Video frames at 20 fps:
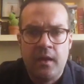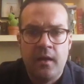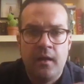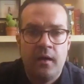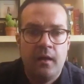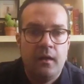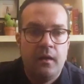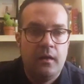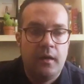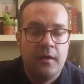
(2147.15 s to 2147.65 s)

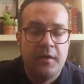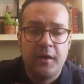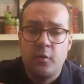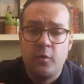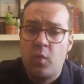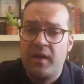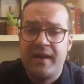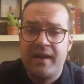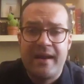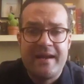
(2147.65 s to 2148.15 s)
Uh, another
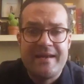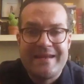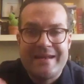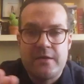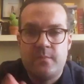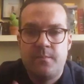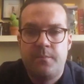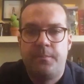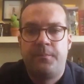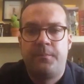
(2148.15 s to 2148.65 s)
one that I
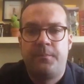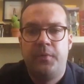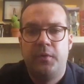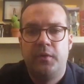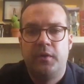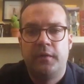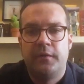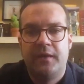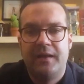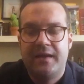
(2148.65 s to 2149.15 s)
didn't
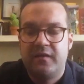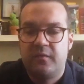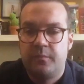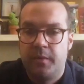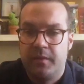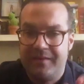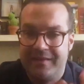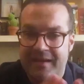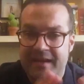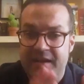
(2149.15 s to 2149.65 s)
put on the list,
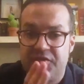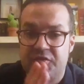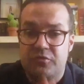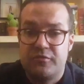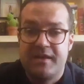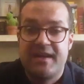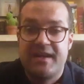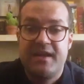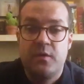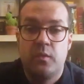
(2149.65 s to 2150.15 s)
but
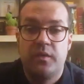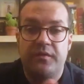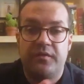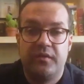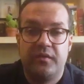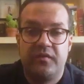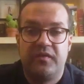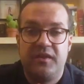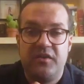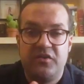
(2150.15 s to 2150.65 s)
historically was a
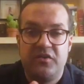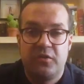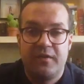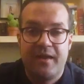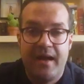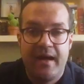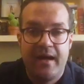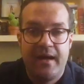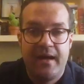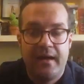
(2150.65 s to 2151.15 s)

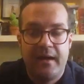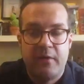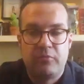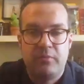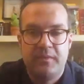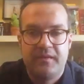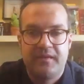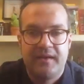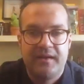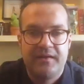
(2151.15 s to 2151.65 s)
cinchona
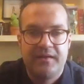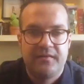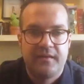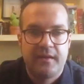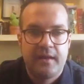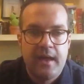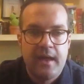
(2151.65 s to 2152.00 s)
aromatized